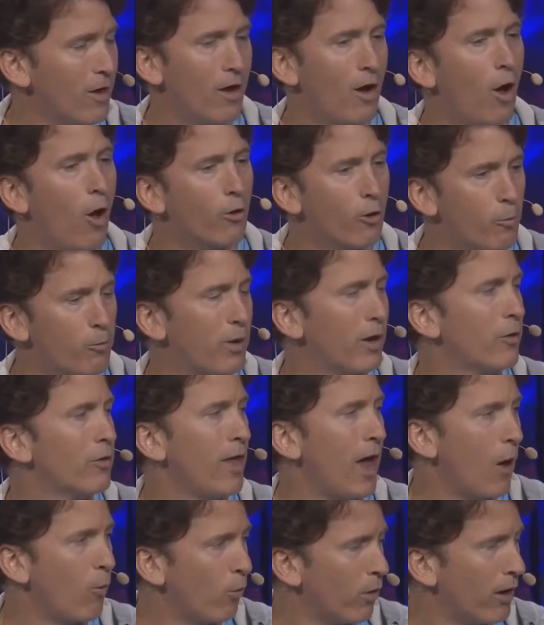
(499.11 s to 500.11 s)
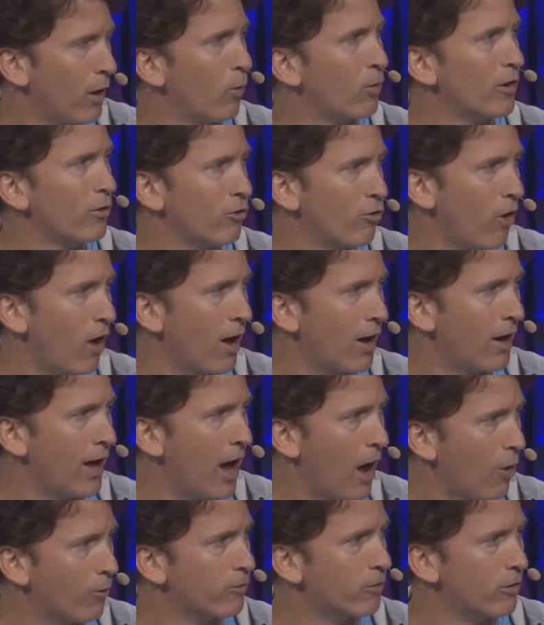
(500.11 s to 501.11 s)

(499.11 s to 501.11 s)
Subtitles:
I'll go pick that one. I want to try it out.